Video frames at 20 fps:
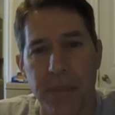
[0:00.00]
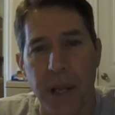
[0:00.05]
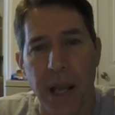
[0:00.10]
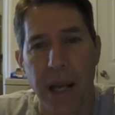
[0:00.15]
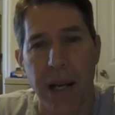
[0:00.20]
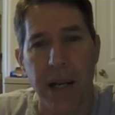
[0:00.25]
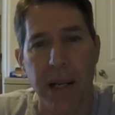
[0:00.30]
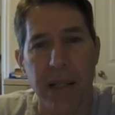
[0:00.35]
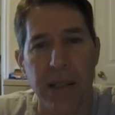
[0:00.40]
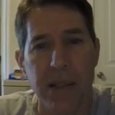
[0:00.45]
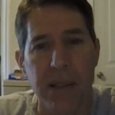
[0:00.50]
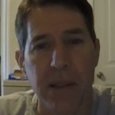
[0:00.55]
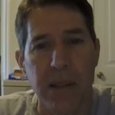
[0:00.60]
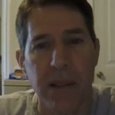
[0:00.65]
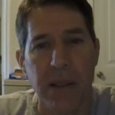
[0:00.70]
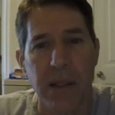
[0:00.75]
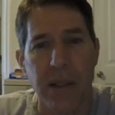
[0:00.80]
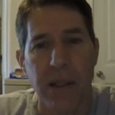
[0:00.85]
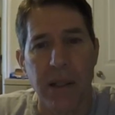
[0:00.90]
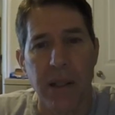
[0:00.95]
and it is
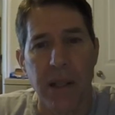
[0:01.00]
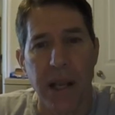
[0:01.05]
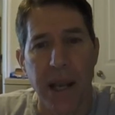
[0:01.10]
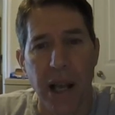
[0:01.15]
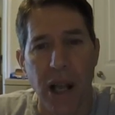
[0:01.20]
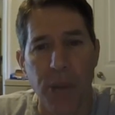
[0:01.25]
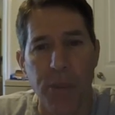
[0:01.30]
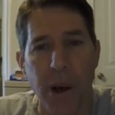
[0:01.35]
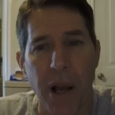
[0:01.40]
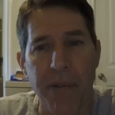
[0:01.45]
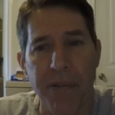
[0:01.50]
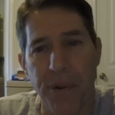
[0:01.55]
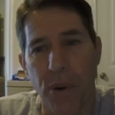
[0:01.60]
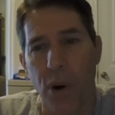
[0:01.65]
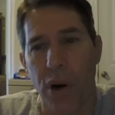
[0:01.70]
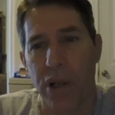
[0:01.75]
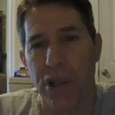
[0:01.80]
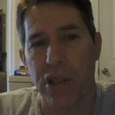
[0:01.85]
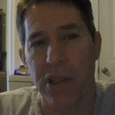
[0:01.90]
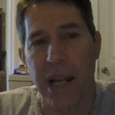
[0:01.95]
held by
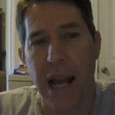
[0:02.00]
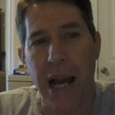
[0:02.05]
force.